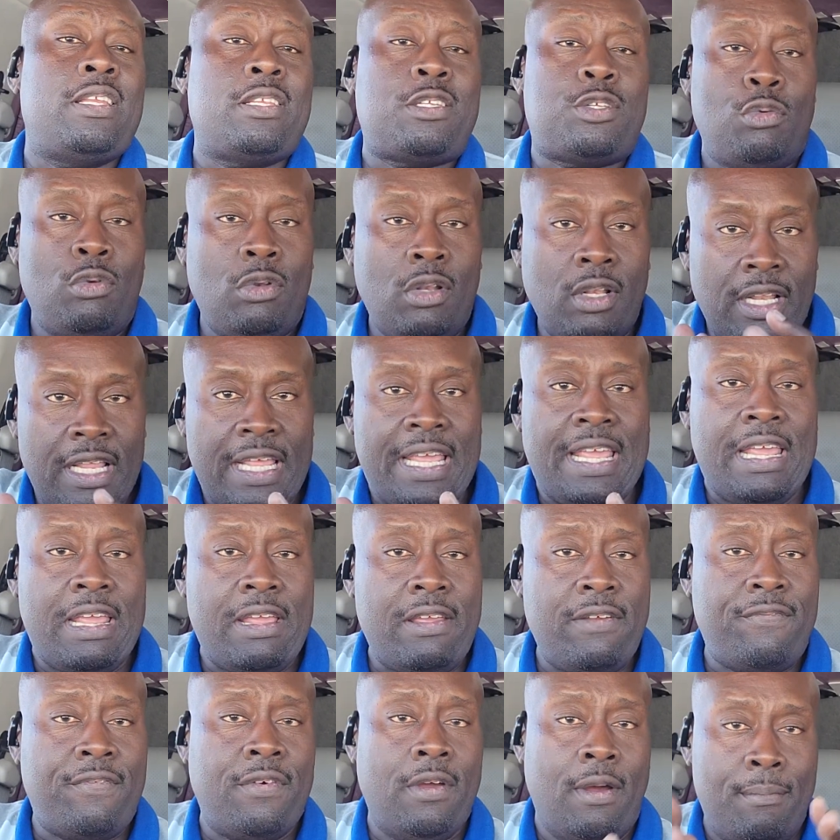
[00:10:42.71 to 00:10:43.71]
to
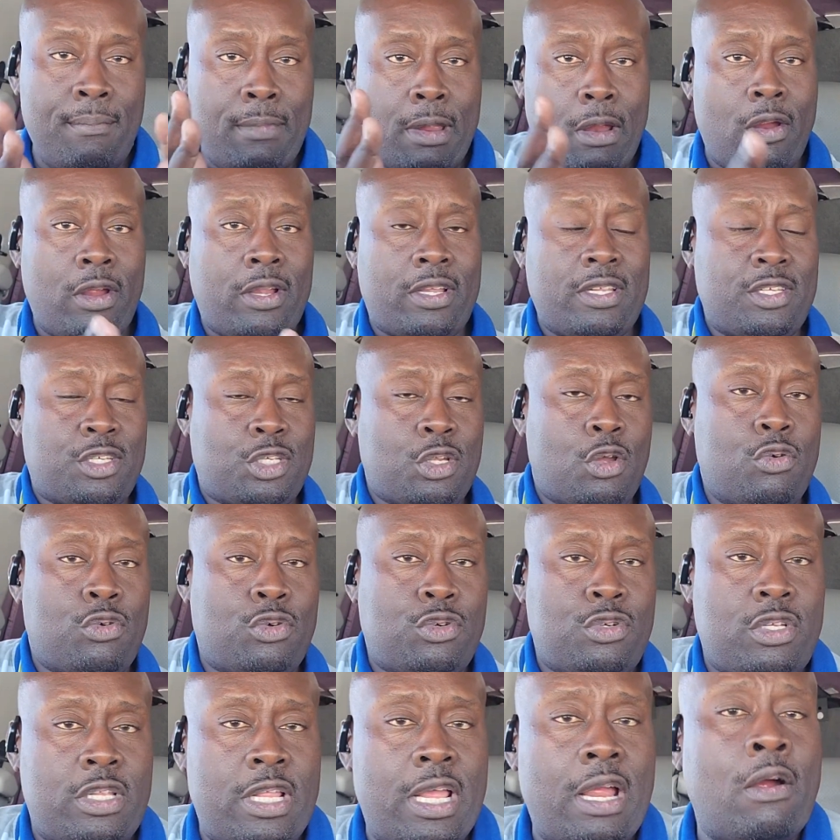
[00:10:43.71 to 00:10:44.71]
leave American
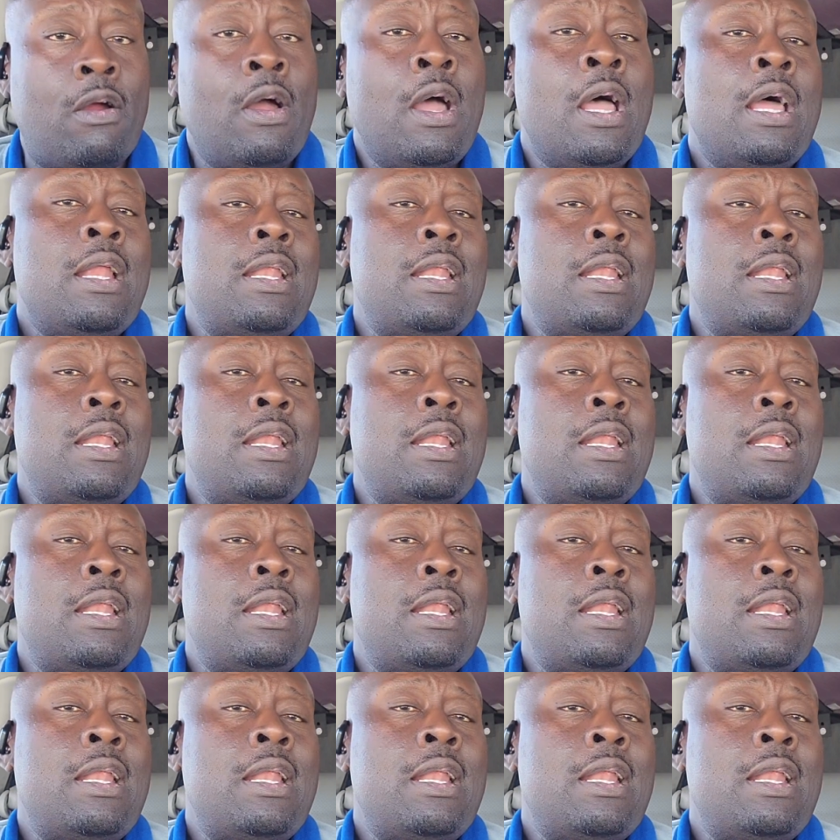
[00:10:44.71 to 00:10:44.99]
soldiers there.